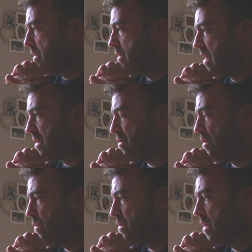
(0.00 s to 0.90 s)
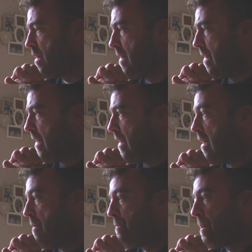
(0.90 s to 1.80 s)
and the SO,
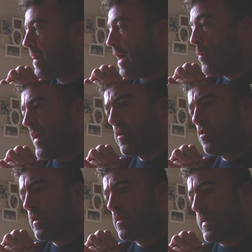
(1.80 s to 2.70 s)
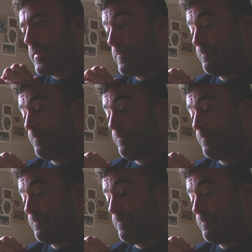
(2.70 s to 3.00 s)
and we had a good little set.